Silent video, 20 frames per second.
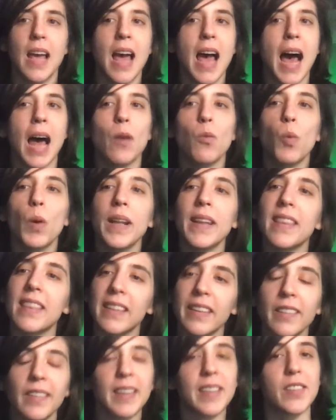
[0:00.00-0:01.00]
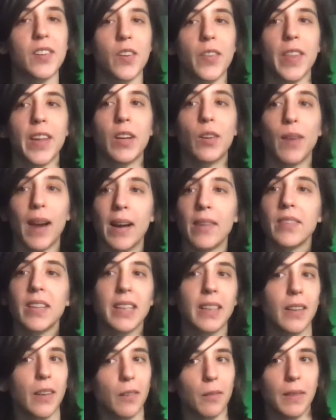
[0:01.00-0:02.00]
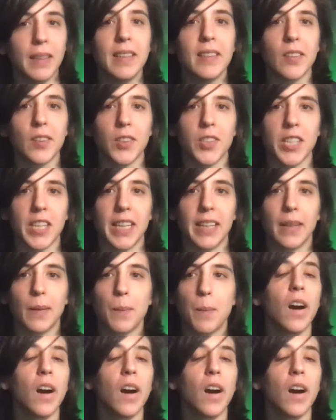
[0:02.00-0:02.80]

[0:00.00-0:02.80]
And what theories are they grounding their research in?